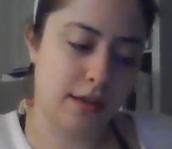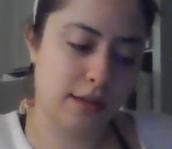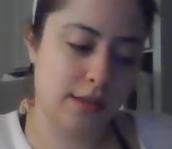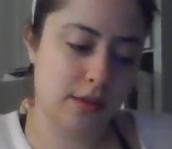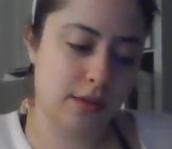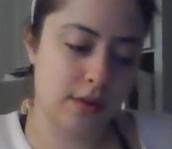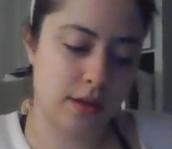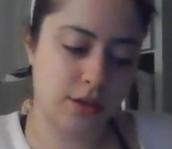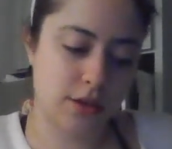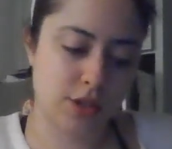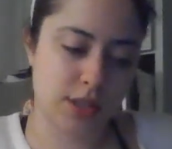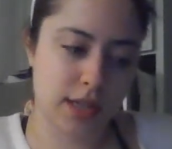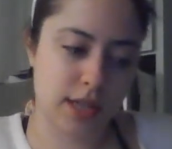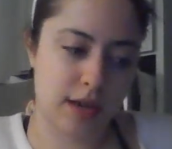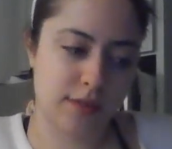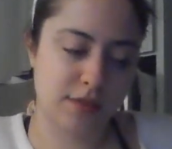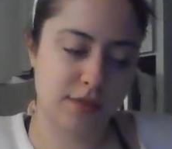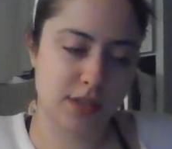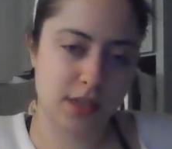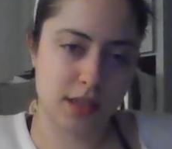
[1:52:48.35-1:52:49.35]
So I'll just
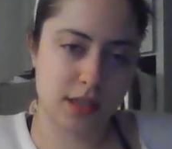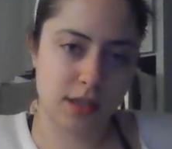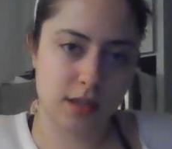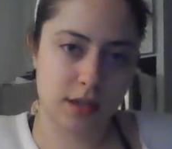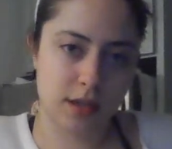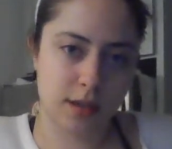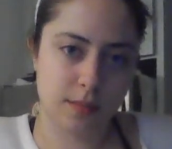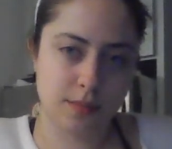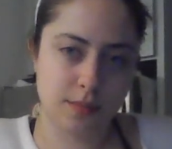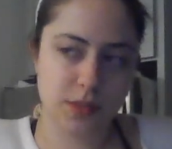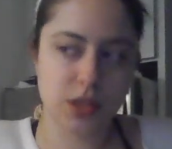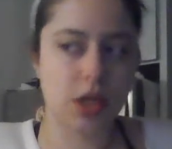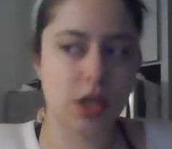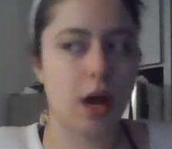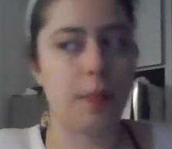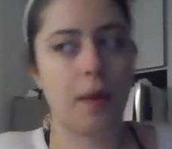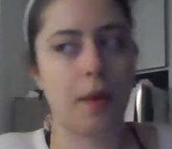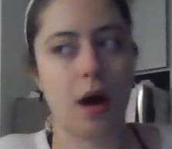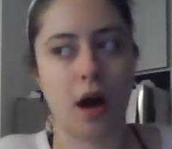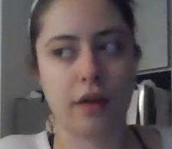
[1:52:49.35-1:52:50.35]
have to
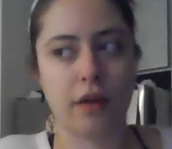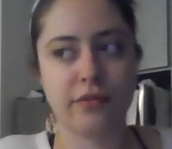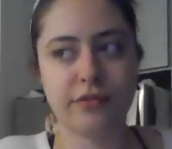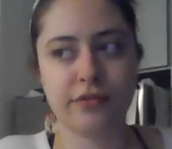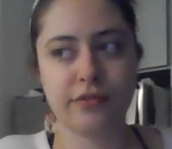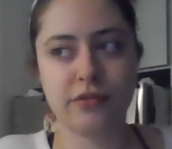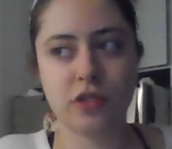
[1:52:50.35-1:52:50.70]
stop off